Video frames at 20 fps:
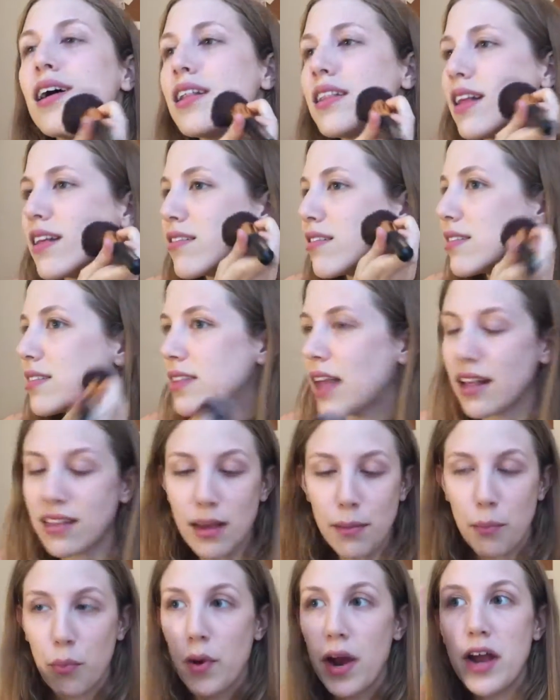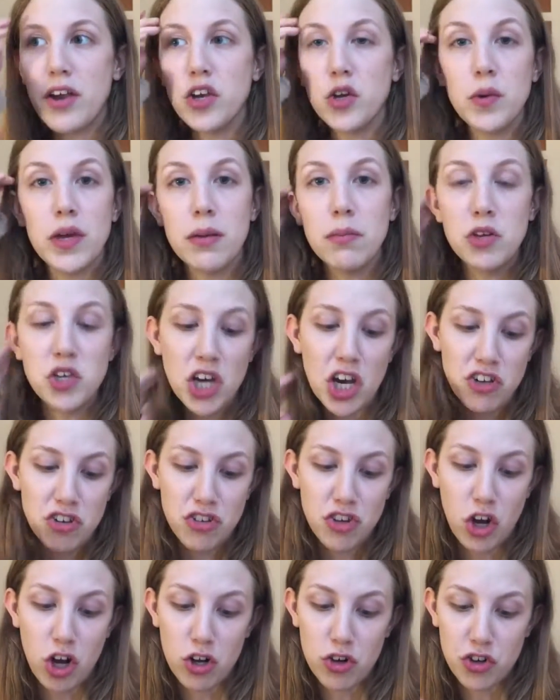That's a brand new image I
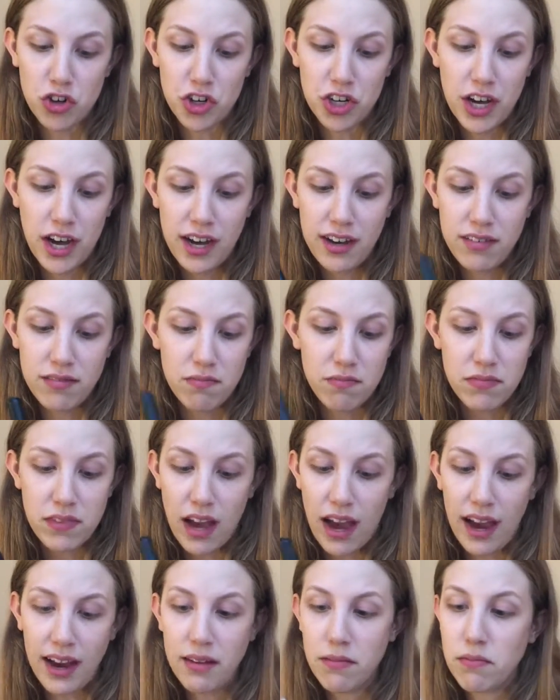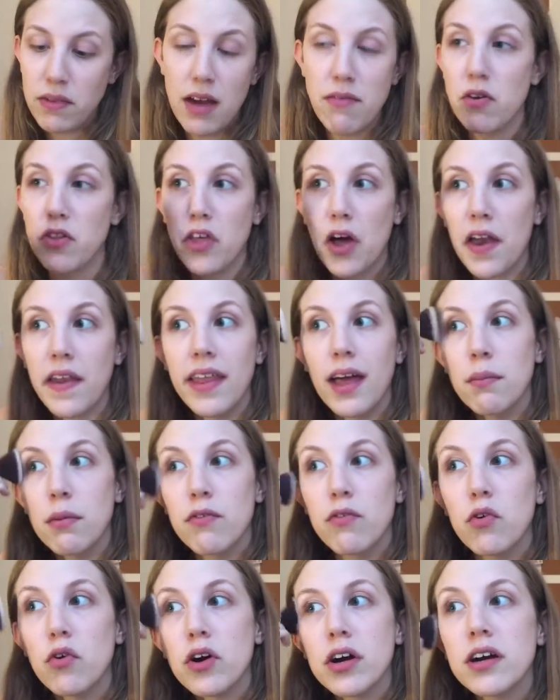just conjured. I'd never thought of that
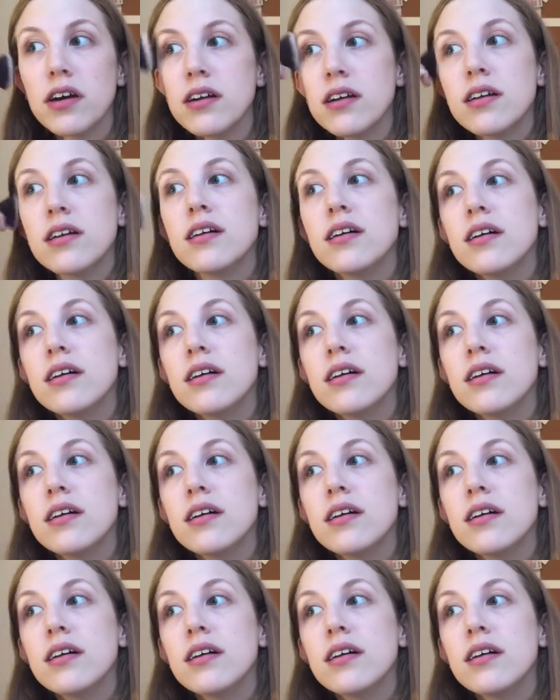before.